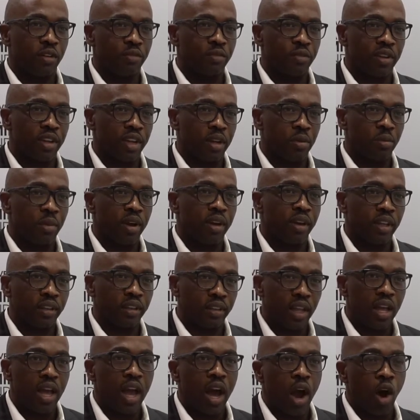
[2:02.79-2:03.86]
African market,
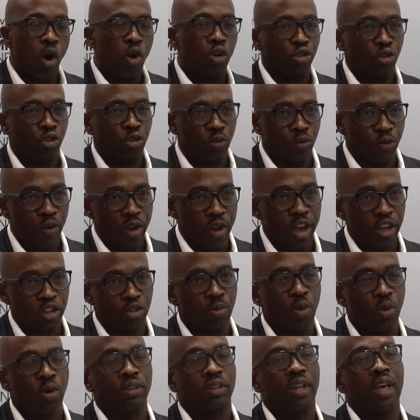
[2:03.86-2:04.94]
are also for
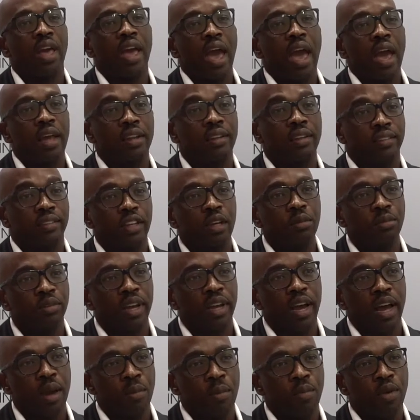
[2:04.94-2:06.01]
export. At the same
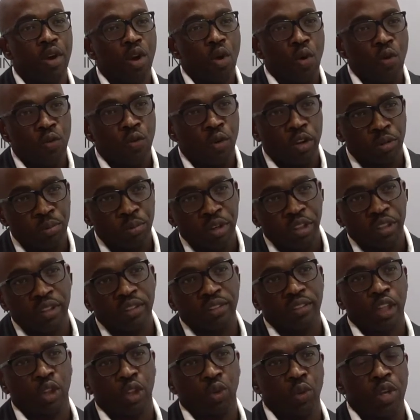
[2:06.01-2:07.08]
time, we've got
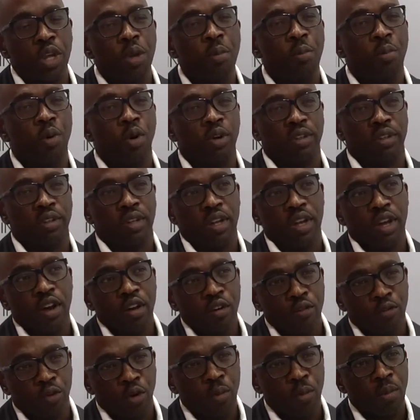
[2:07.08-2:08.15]
machines that we import
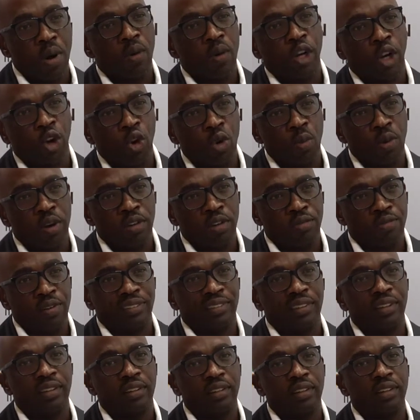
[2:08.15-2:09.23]
from our global
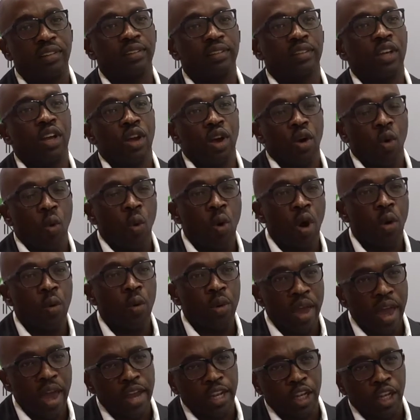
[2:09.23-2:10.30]
facilities where
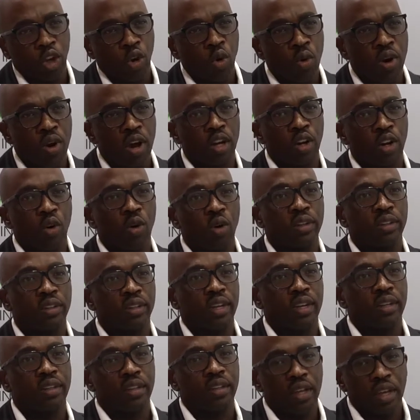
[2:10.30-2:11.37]
we add local
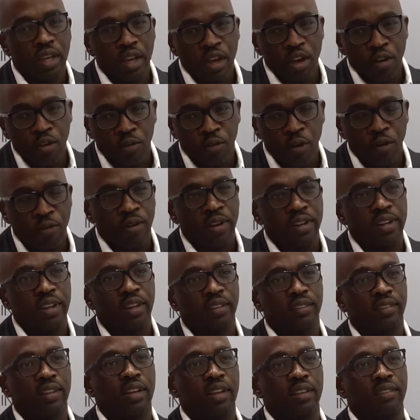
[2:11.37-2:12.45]
content for
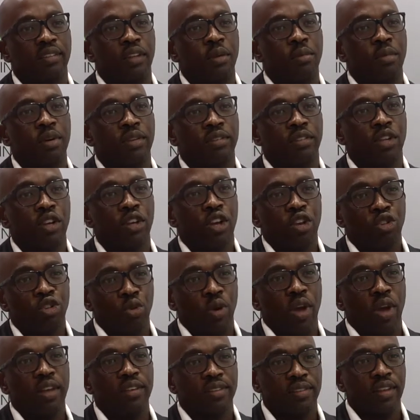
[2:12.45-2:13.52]
various customers. So
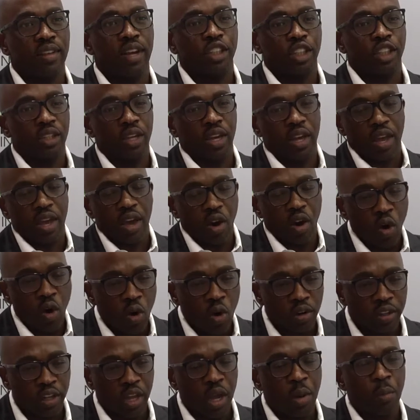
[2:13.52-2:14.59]
as such,
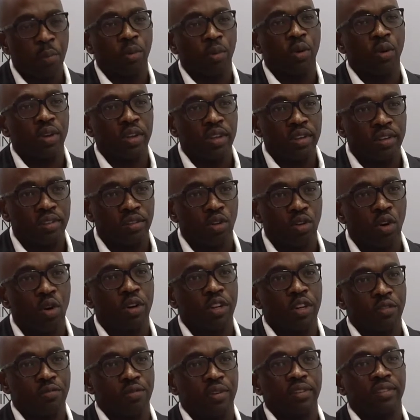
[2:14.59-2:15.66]
all the employees, all
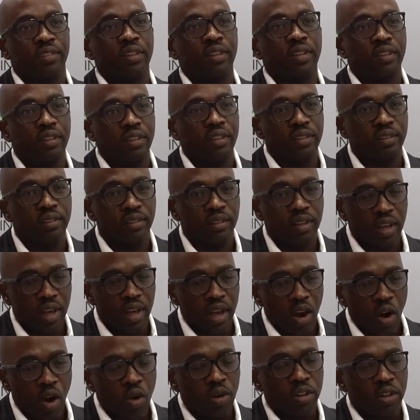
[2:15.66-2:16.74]
the facilities,
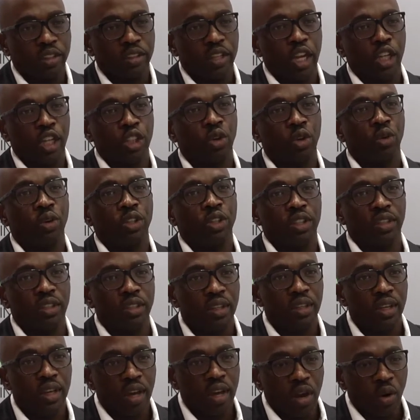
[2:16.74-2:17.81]
all the technology,
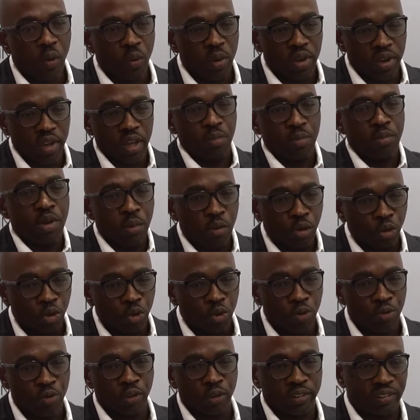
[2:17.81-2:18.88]
we can be able to
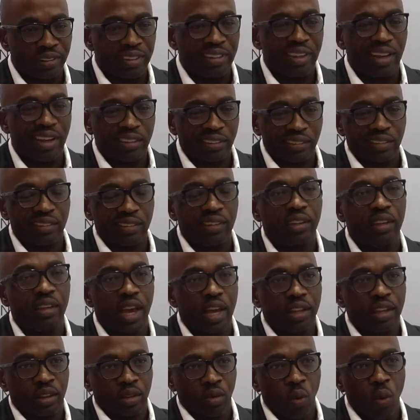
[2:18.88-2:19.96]
foresee and see
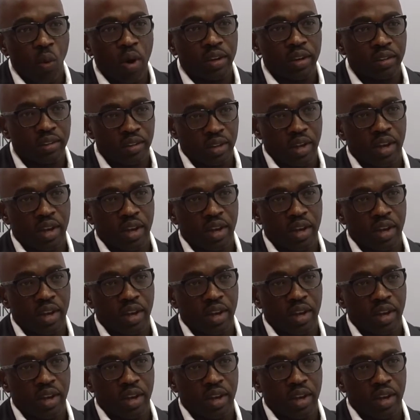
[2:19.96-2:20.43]
at one